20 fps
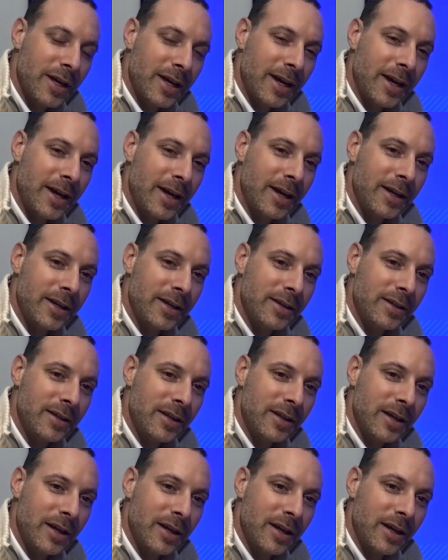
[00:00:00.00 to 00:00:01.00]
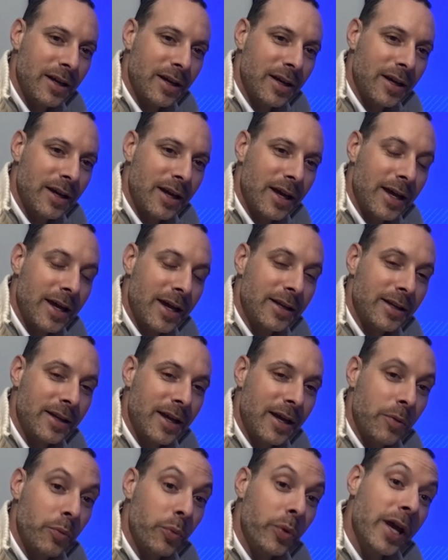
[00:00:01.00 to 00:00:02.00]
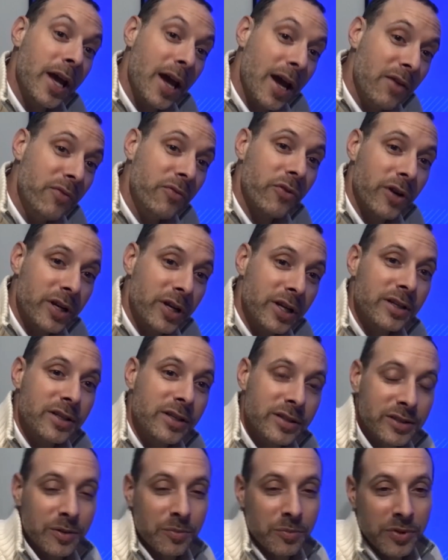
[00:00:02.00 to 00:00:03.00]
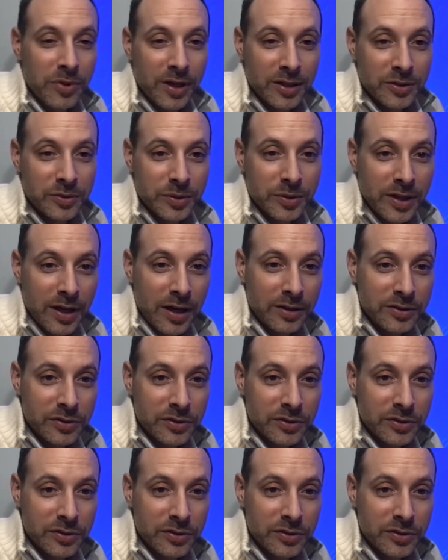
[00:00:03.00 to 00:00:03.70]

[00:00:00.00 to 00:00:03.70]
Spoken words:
And and and we have run into some things with that.